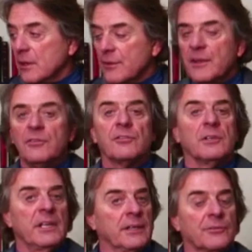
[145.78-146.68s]
these
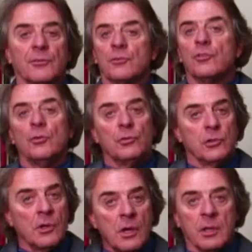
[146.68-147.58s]
lengths are too
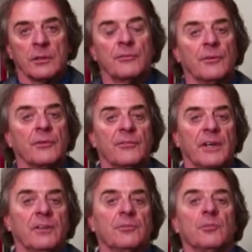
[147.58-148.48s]
long for the
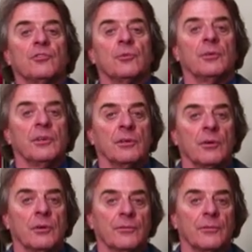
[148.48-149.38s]
vast majority of
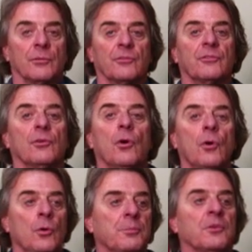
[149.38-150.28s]
golfers to
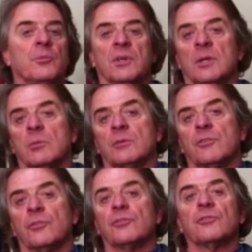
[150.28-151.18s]
hope to be able
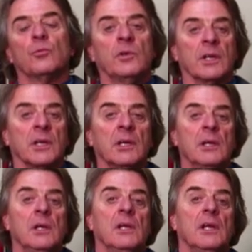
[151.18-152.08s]
to swing
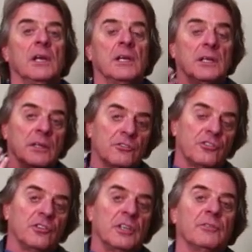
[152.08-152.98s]
and
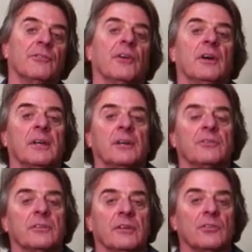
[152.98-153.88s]
achieve the
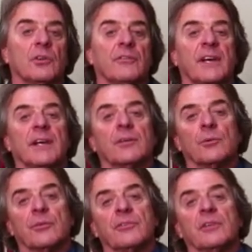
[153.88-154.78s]
highest level of
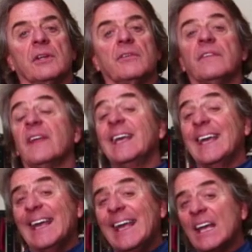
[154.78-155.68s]
accuracy that they
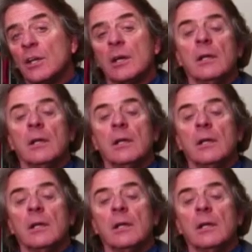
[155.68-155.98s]
can.